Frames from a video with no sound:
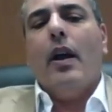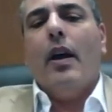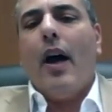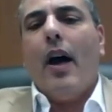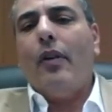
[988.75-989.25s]

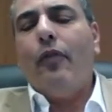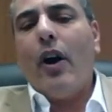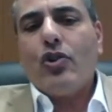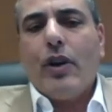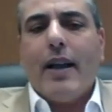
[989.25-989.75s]
other
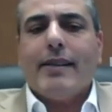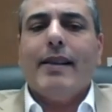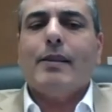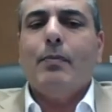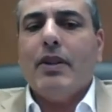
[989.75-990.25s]
function
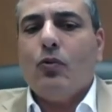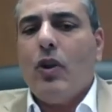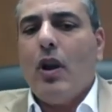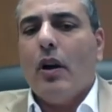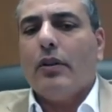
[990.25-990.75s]
assessment
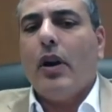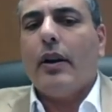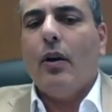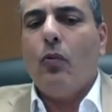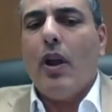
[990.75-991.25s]
we're
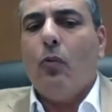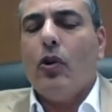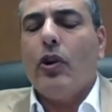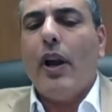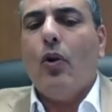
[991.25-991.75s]

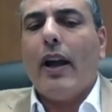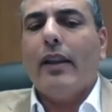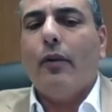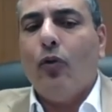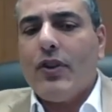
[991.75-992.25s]
going to look
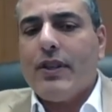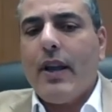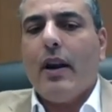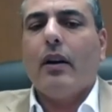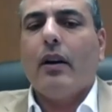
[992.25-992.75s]
at the
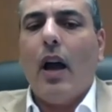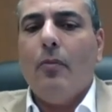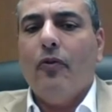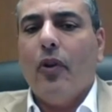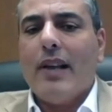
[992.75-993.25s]
4-stair
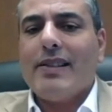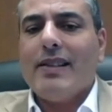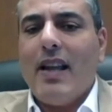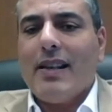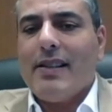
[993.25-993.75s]
climb
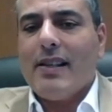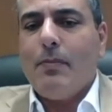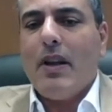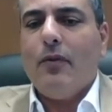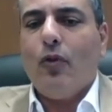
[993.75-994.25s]
velocity
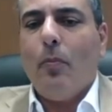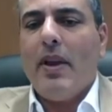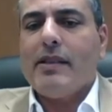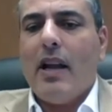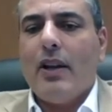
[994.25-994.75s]
assessment from
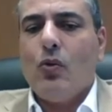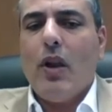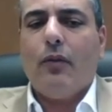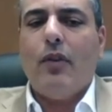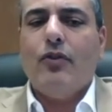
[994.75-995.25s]
baseline to
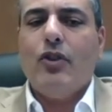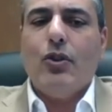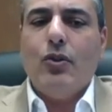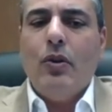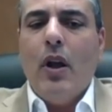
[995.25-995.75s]
week
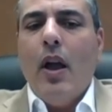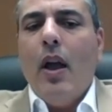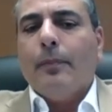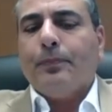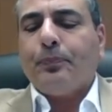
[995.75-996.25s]
52.
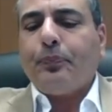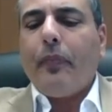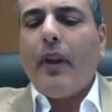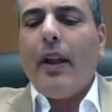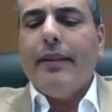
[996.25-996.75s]

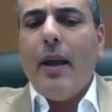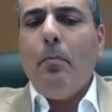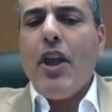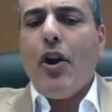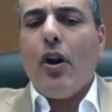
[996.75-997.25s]

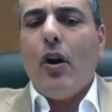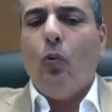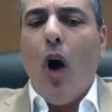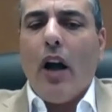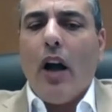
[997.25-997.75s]
10-meter
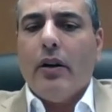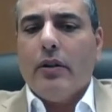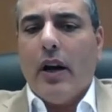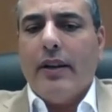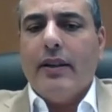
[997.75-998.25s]
walk
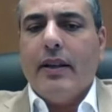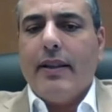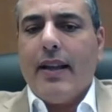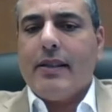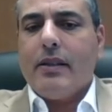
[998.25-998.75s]
run
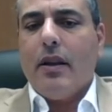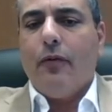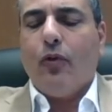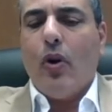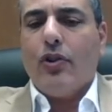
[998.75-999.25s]
test
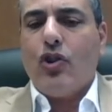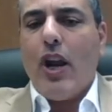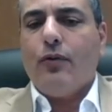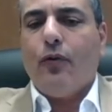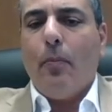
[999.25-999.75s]
for a
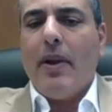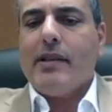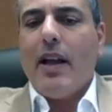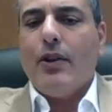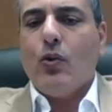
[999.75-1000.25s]
change from
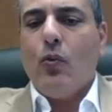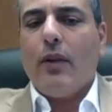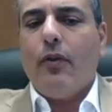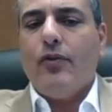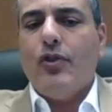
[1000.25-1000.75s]
baseline to
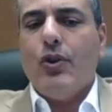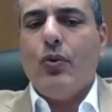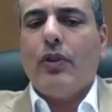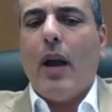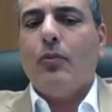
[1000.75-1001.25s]
week
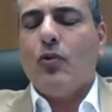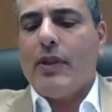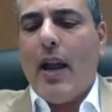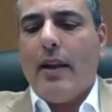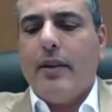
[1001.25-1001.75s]
52, time to
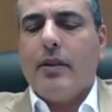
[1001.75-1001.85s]
stand.